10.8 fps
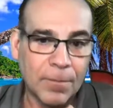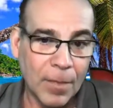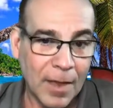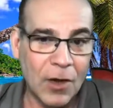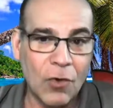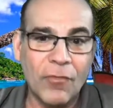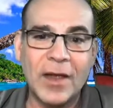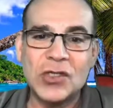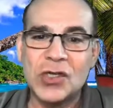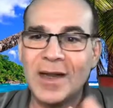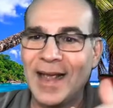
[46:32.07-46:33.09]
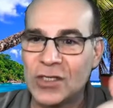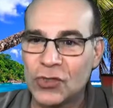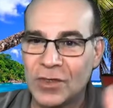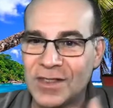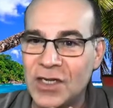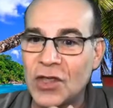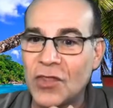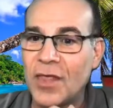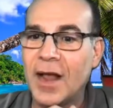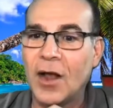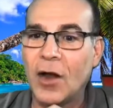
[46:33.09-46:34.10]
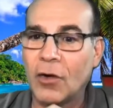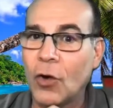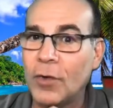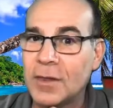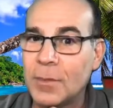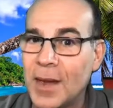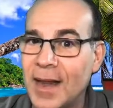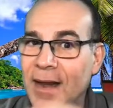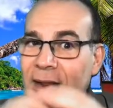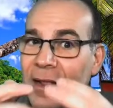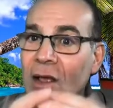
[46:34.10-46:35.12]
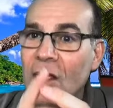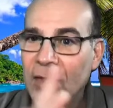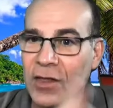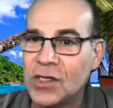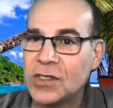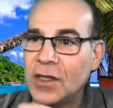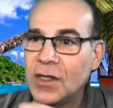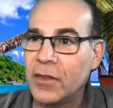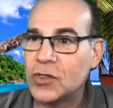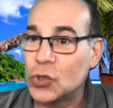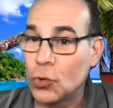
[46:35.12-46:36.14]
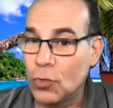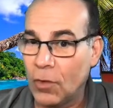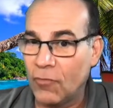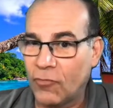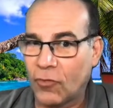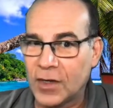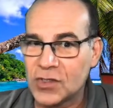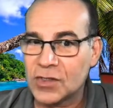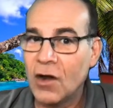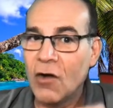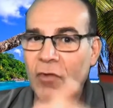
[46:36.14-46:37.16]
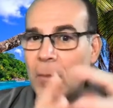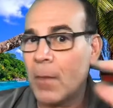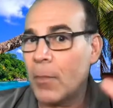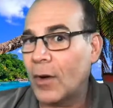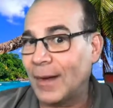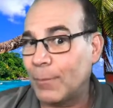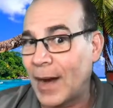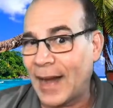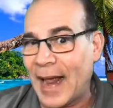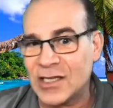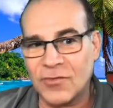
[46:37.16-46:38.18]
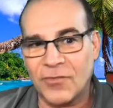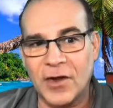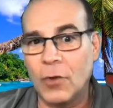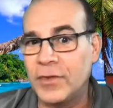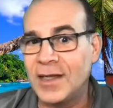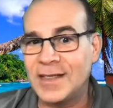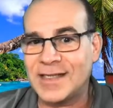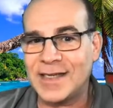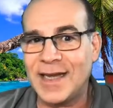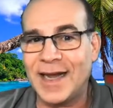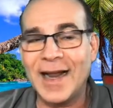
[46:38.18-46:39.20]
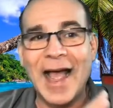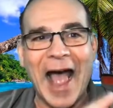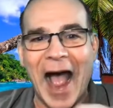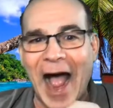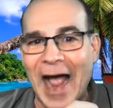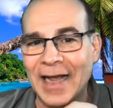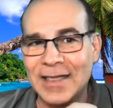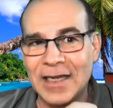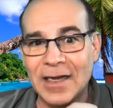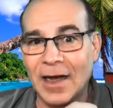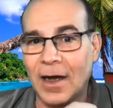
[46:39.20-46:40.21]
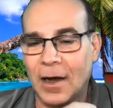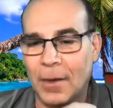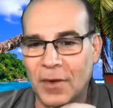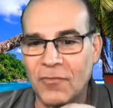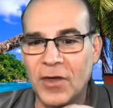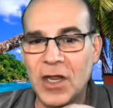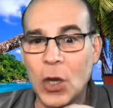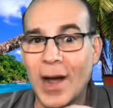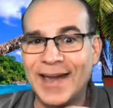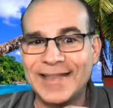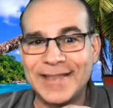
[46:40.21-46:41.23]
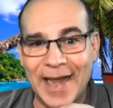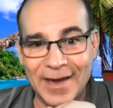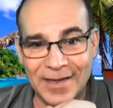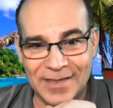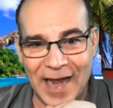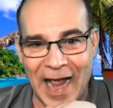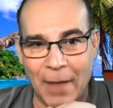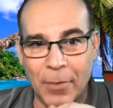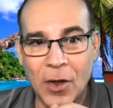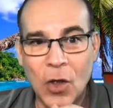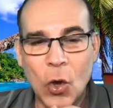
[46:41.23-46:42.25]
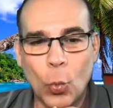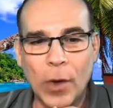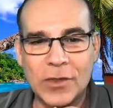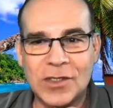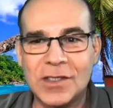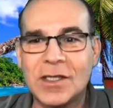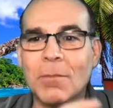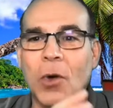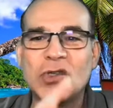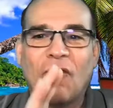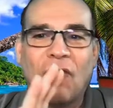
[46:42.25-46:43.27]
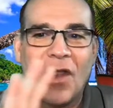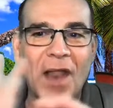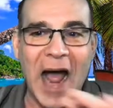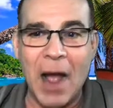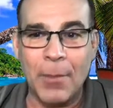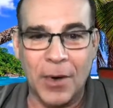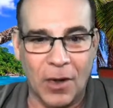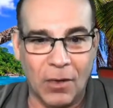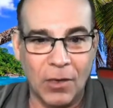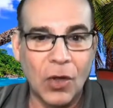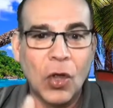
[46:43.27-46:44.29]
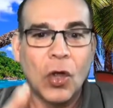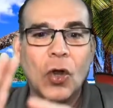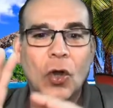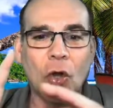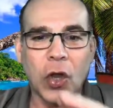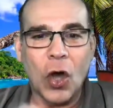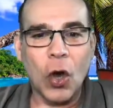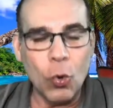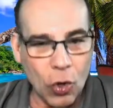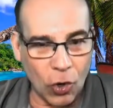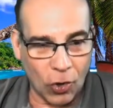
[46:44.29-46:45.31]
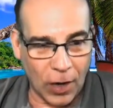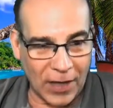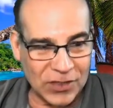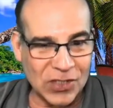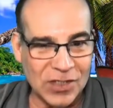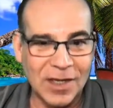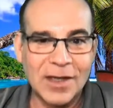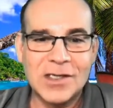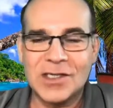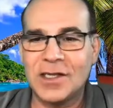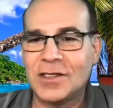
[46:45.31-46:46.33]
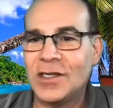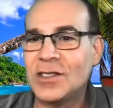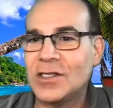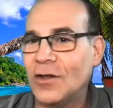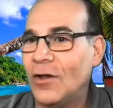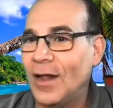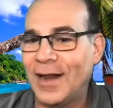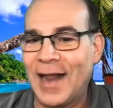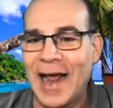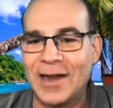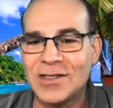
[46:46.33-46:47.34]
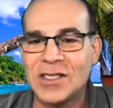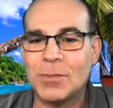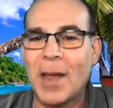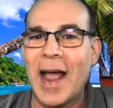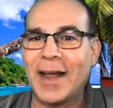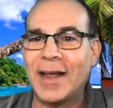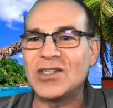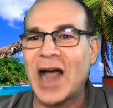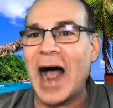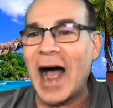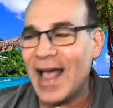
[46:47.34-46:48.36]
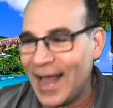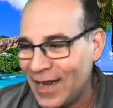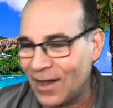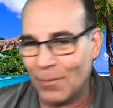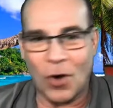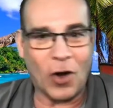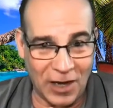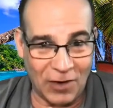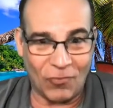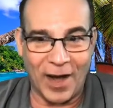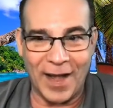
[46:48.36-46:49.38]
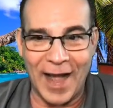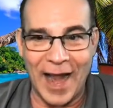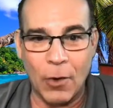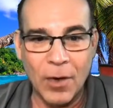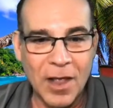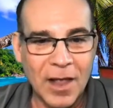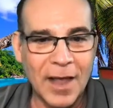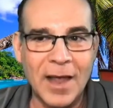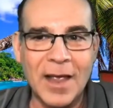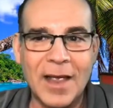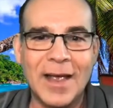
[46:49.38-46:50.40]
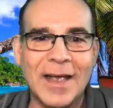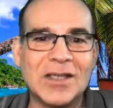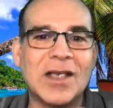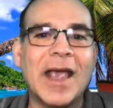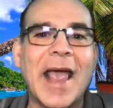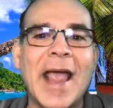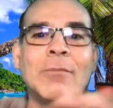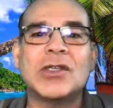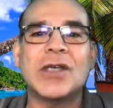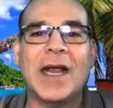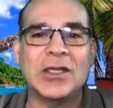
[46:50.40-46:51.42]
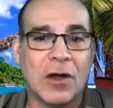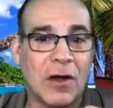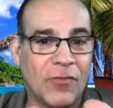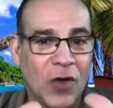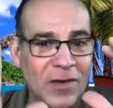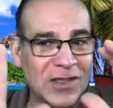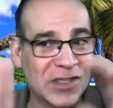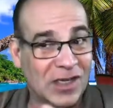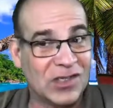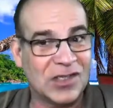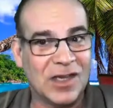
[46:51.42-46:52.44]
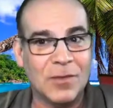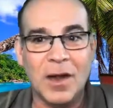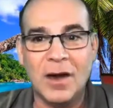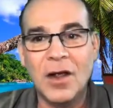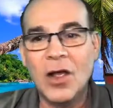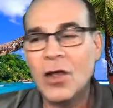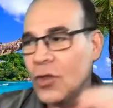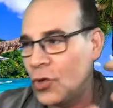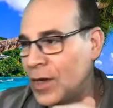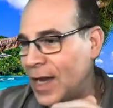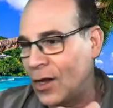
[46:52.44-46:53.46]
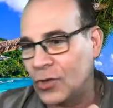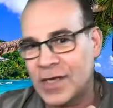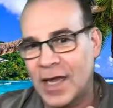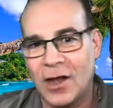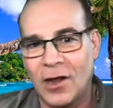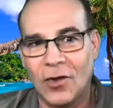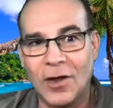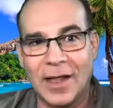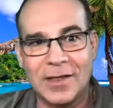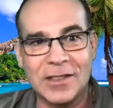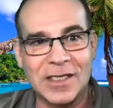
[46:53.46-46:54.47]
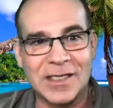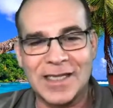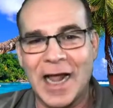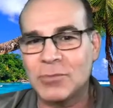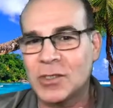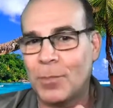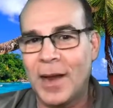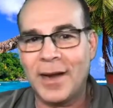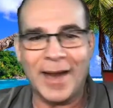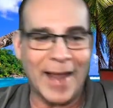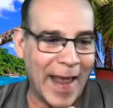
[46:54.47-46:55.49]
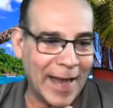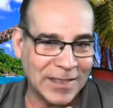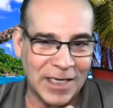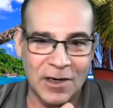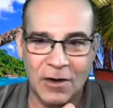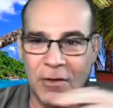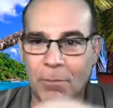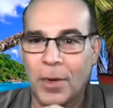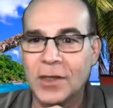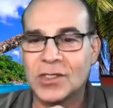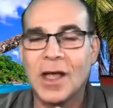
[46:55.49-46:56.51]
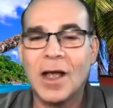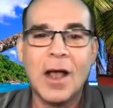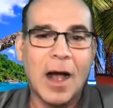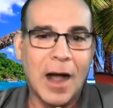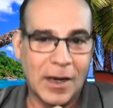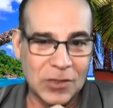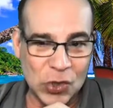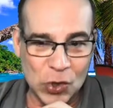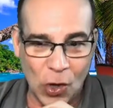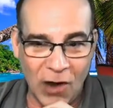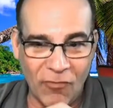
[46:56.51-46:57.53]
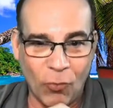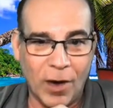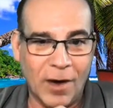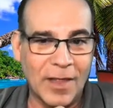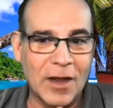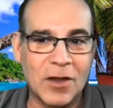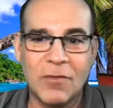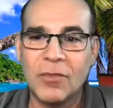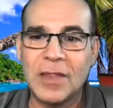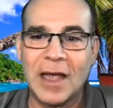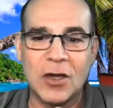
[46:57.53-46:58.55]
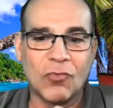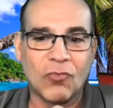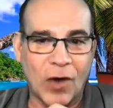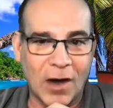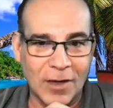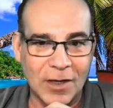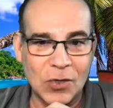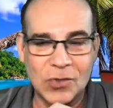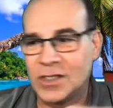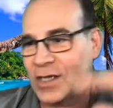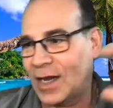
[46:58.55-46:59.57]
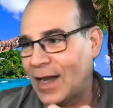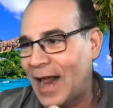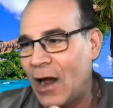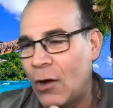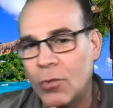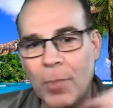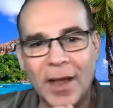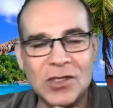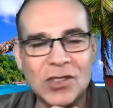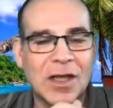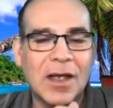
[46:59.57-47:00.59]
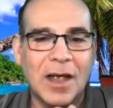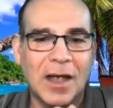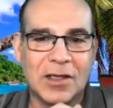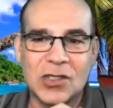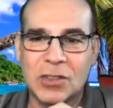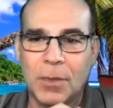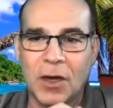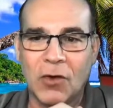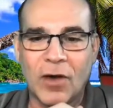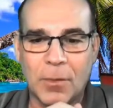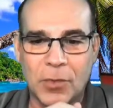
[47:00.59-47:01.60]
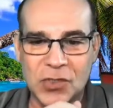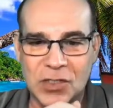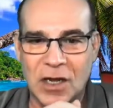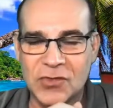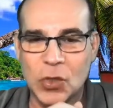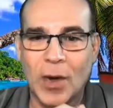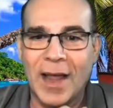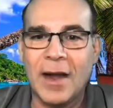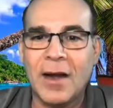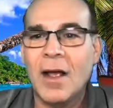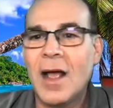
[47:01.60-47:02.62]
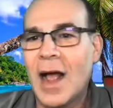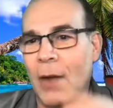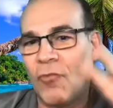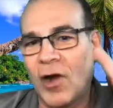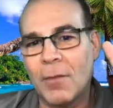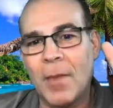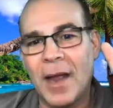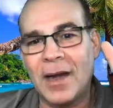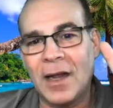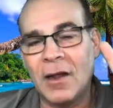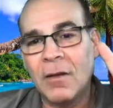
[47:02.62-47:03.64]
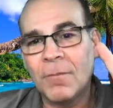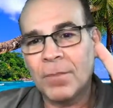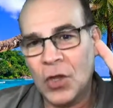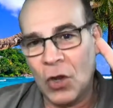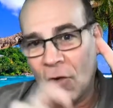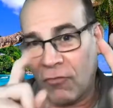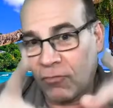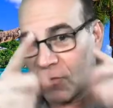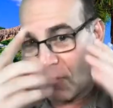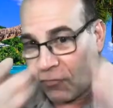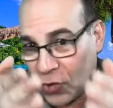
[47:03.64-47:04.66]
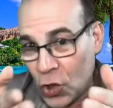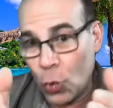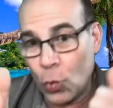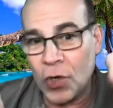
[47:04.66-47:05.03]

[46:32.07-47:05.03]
innovation, and strategic thinking are going to be needed. This is another tool for us. Remember, my last video, if you didn't see it, I did a video on Data Tab, which is the most phenomenal, low-cost statistical analysis package in the market right now. It is game changer. If you're in Six Sigma, you need to go take a look at this and stop spending $1,800 on software that you rarely use. It's cloud-based. It does some incredible stuff. So again, I'm recommending, for you